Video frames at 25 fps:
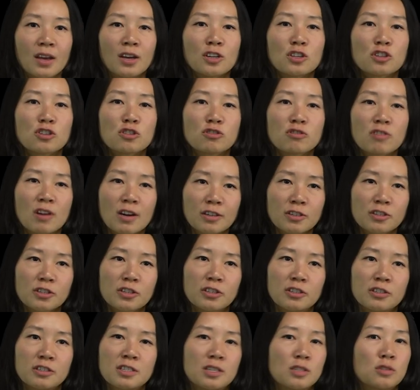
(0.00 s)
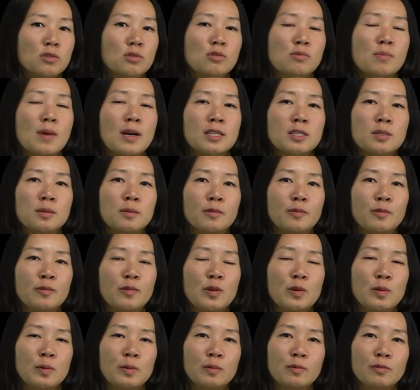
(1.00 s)
Structures is
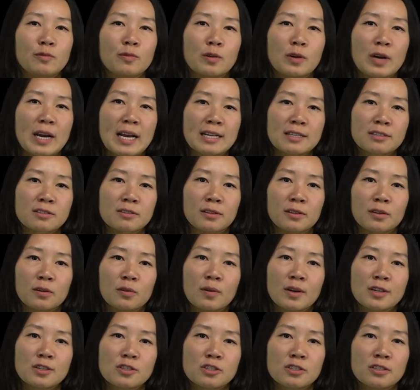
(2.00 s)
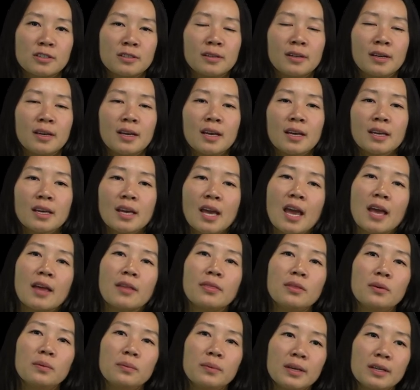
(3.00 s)
responsible for answering the question, can
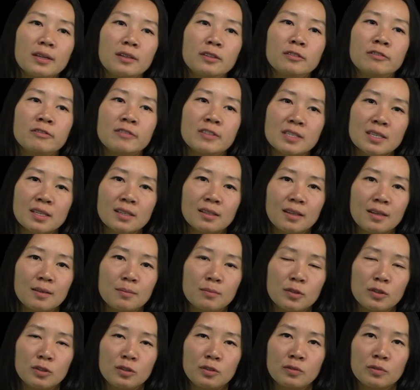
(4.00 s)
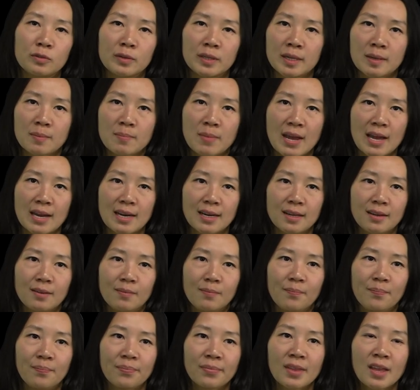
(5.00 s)
the wheel physically move when commanded?
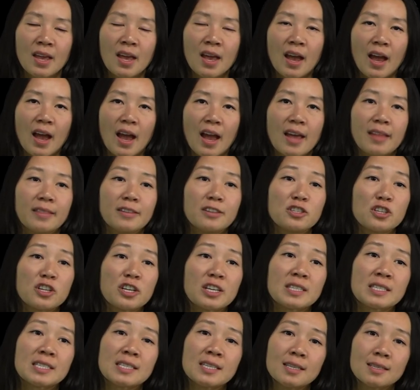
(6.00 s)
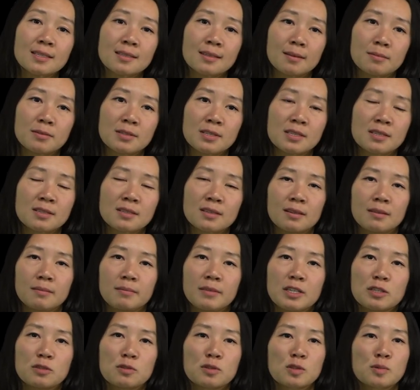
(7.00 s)
And the GNC
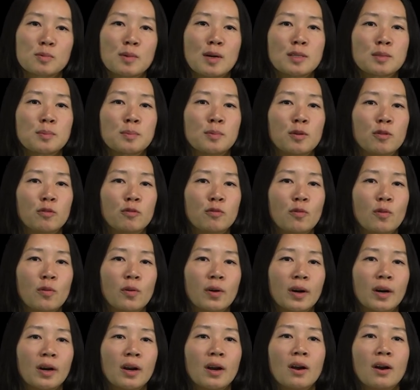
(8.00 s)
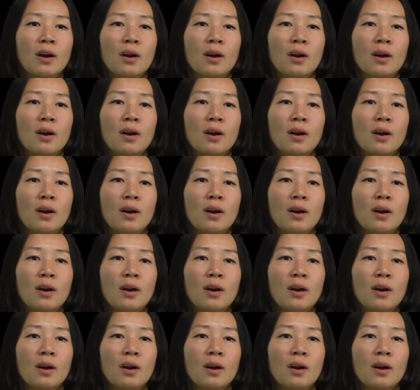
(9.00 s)
subsystem is responsible for